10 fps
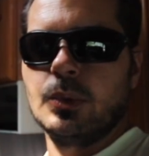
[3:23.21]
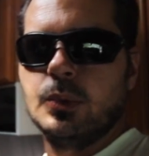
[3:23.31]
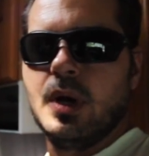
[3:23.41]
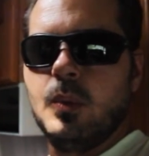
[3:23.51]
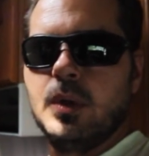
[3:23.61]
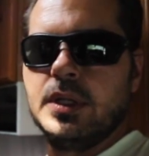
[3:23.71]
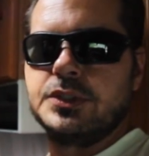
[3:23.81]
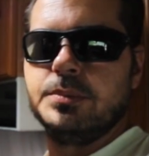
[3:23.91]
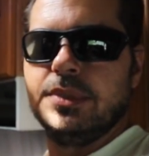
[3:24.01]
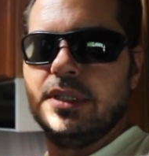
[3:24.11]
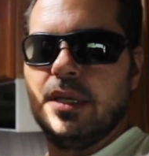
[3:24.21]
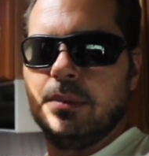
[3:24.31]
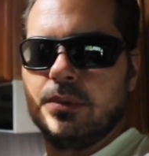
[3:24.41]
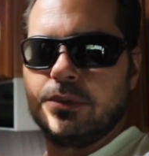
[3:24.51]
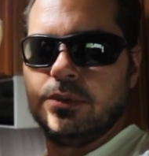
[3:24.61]
or do I want it to be
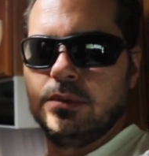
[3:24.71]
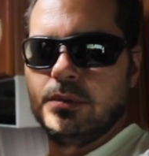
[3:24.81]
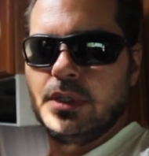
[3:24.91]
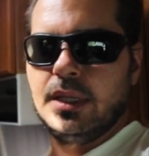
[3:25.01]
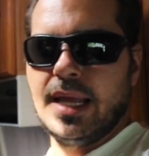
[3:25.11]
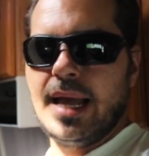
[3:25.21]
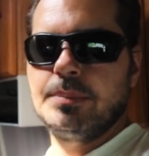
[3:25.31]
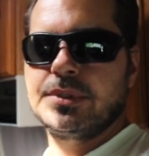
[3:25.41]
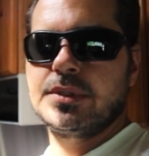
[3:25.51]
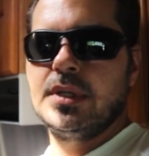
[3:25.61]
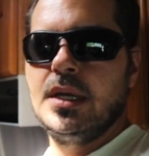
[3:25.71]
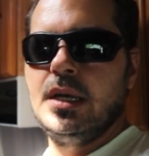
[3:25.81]
able to collapse.